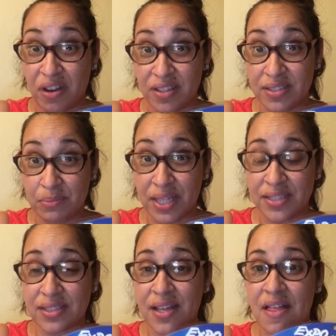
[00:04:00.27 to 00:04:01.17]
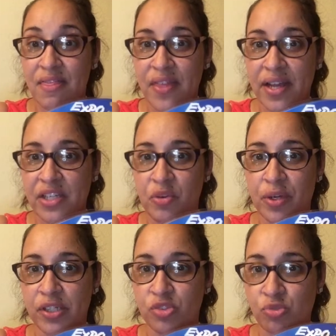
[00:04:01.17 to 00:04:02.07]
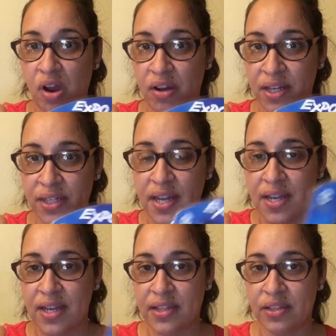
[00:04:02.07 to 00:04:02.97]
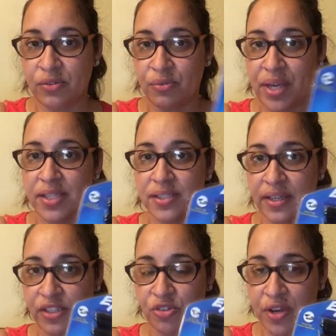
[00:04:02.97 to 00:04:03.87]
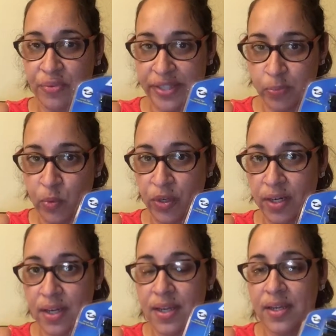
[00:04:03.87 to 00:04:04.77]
awesome desks that you can draw on and then erase, like a dry erase board.